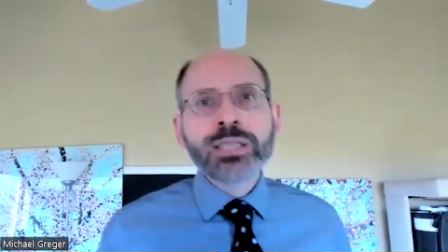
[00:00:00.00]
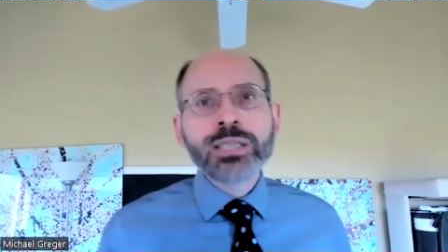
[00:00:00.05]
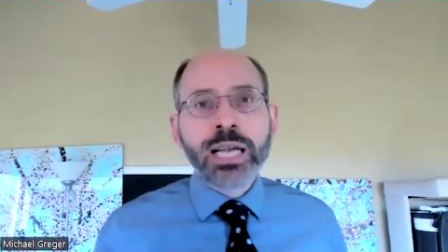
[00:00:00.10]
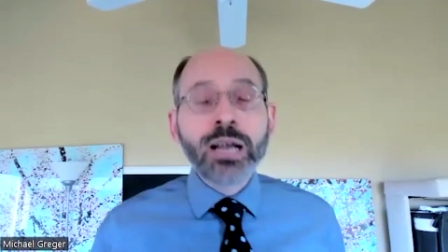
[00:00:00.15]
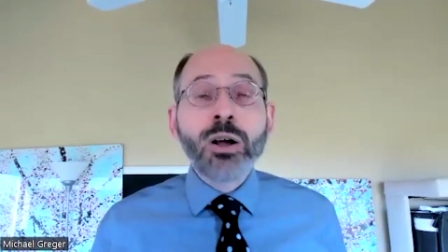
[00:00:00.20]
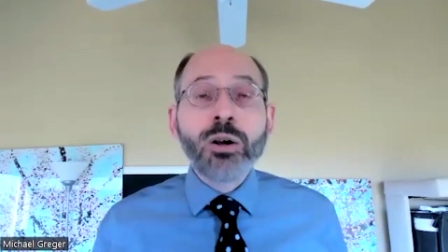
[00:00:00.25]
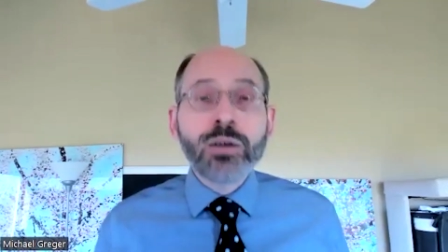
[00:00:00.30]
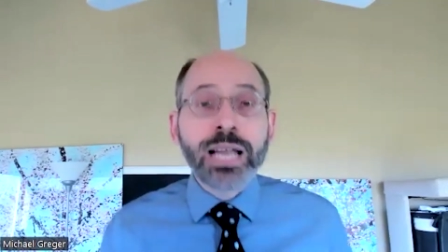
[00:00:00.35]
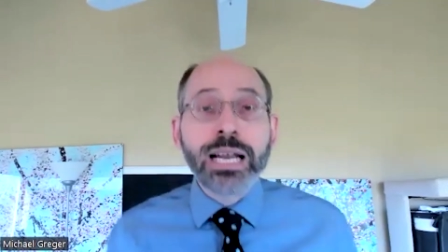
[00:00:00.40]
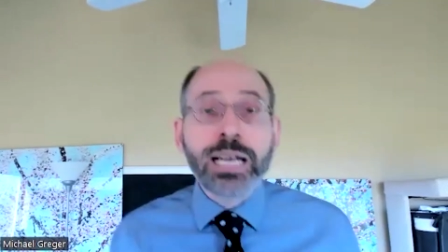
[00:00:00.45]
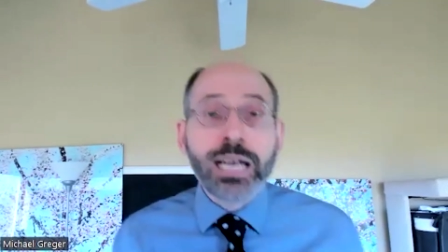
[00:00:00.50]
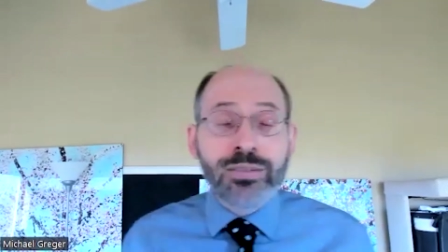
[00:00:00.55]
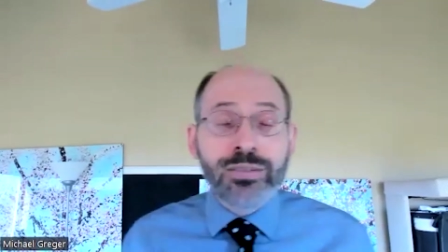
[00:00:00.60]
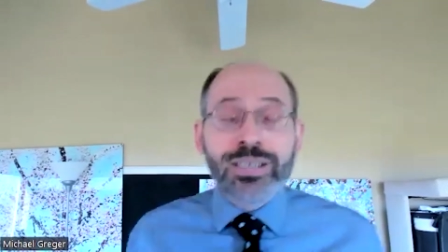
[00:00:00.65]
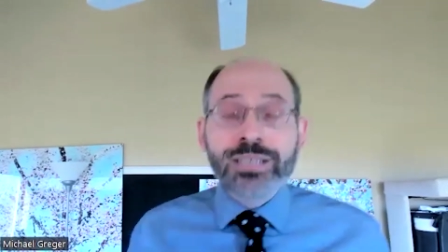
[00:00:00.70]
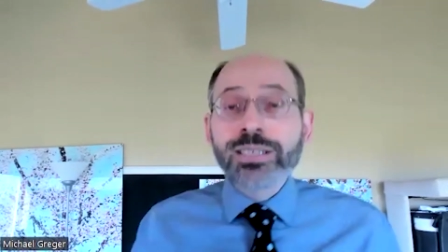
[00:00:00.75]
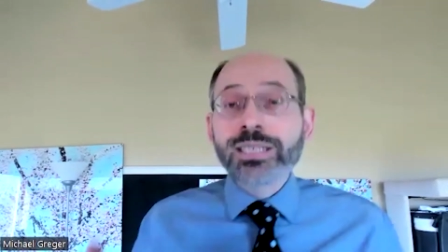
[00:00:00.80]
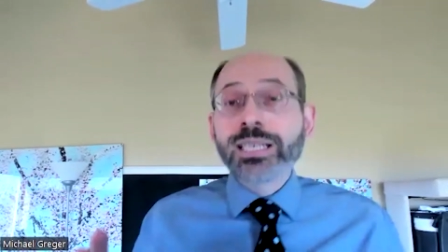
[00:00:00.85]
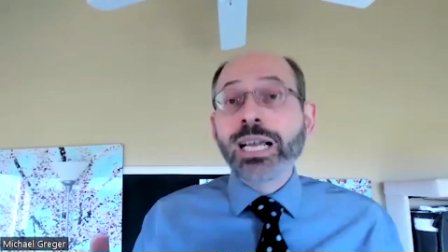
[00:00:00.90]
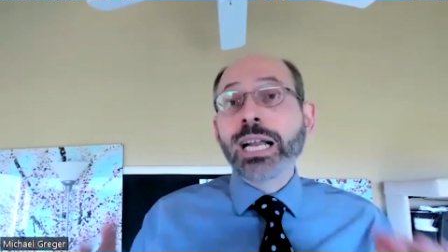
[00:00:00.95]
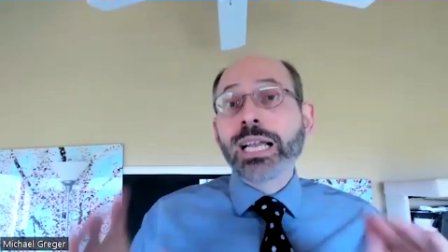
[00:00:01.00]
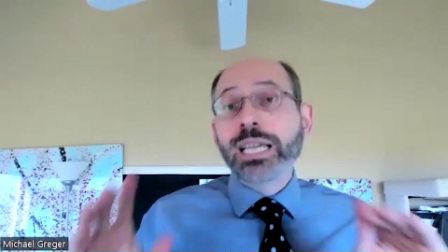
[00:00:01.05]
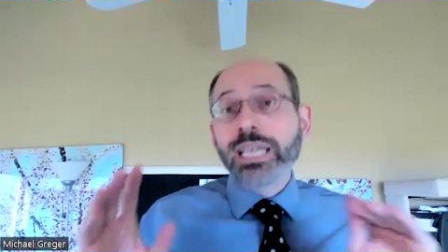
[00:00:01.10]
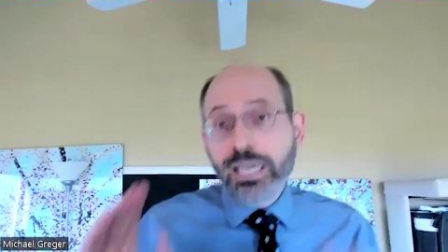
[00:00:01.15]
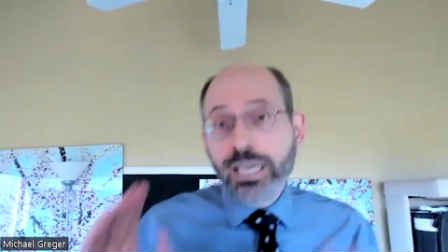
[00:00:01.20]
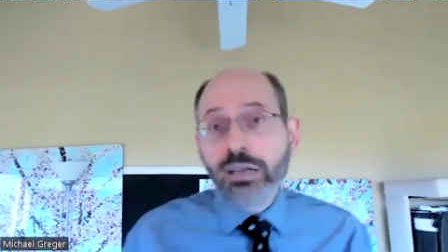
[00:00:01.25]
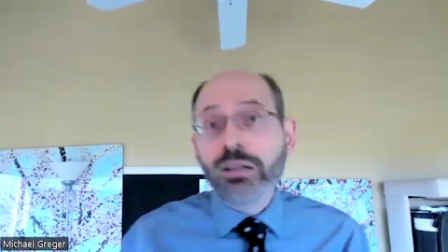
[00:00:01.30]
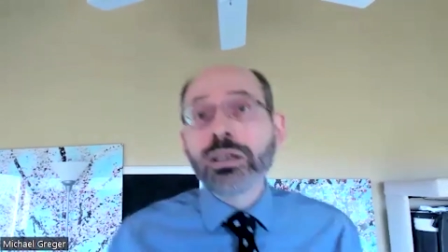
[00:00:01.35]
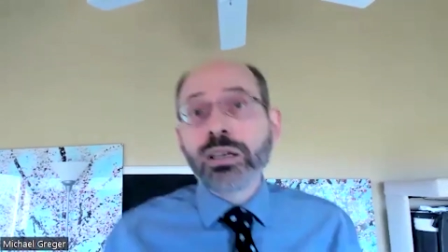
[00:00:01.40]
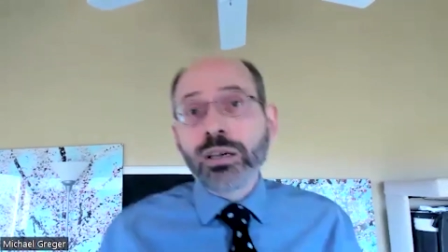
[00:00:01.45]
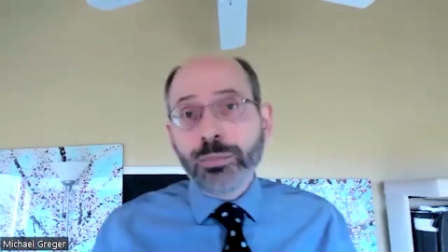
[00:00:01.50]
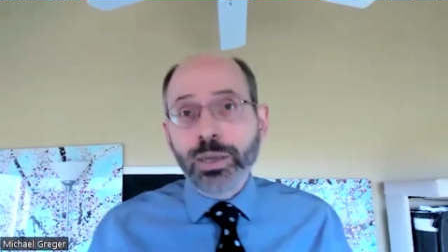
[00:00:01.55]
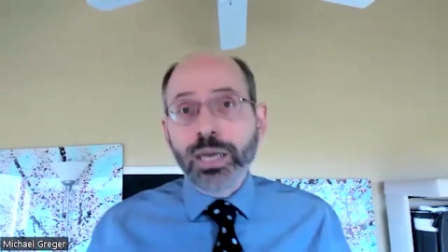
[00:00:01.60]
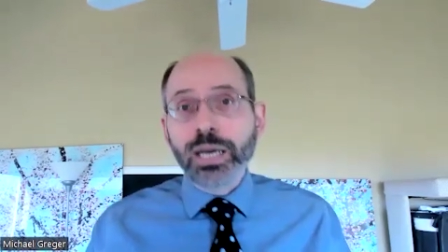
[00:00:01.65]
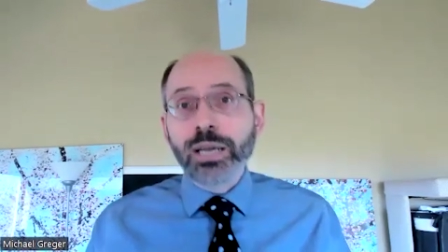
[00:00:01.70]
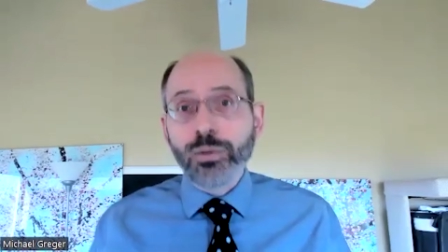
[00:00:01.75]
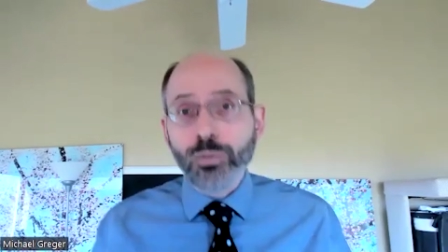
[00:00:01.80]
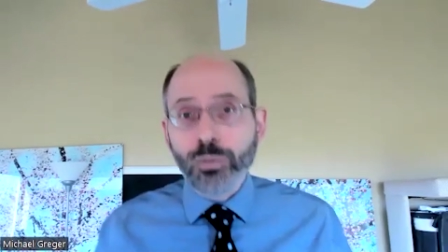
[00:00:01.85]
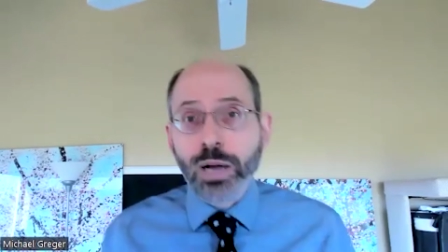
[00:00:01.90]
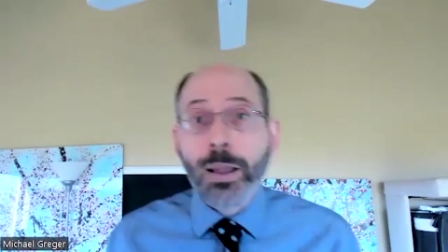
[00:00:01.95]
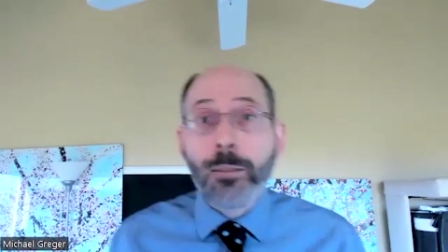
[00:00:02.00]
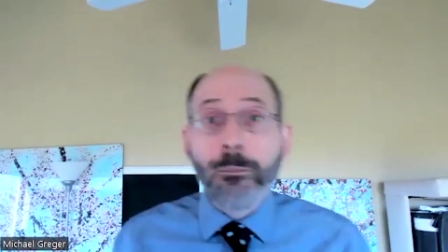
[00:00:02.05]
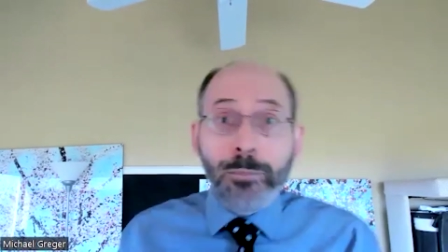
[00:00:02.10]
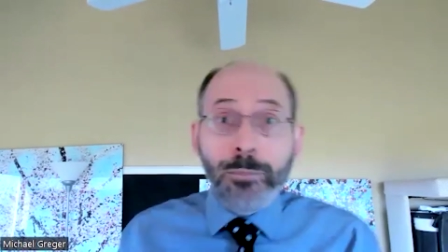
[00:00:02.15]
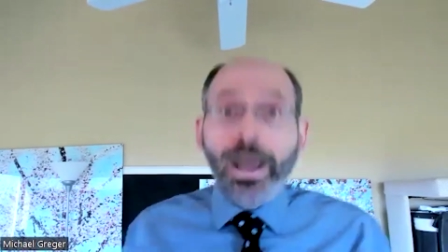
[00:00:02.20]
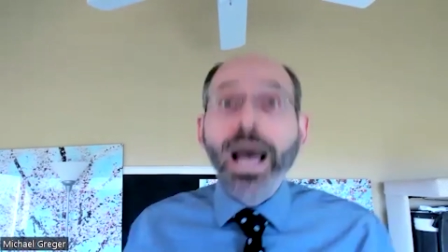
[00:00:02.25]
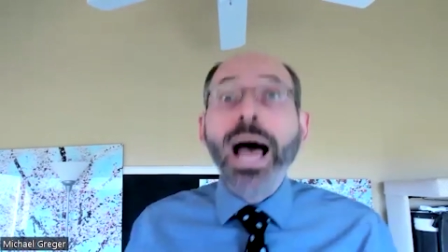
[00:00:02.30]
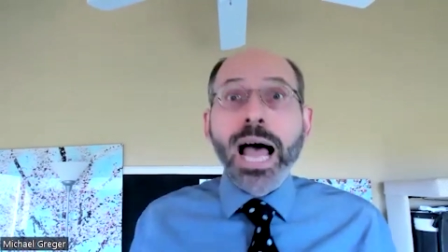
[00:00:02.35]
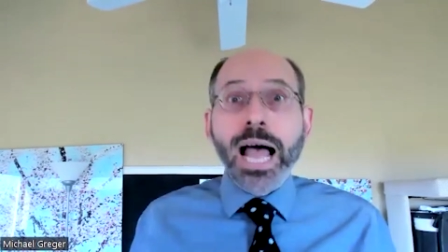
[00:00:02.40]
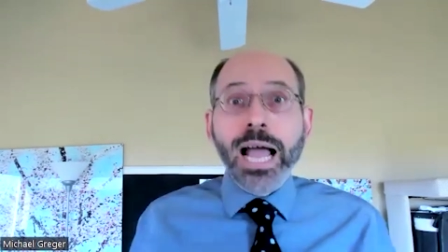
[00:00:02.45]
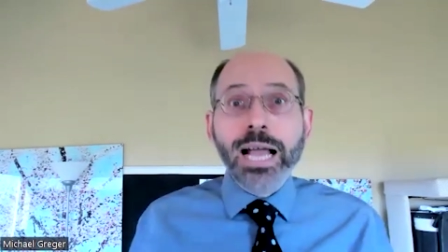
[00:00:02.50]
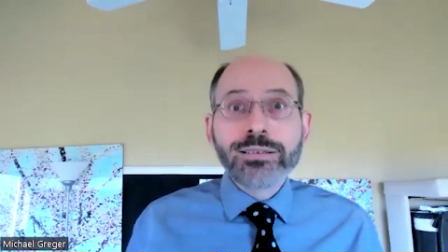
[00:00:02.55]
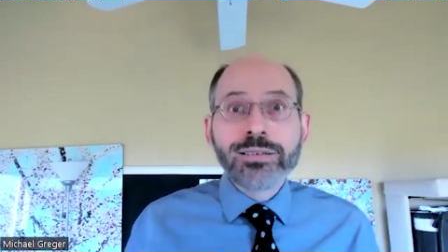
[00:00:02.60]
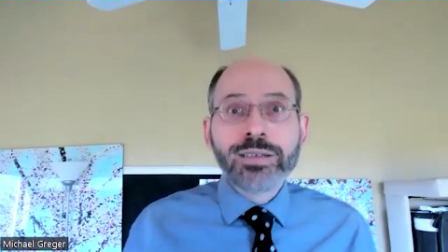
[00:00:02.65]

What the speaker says: okay, now this is going to kill you, by the way, but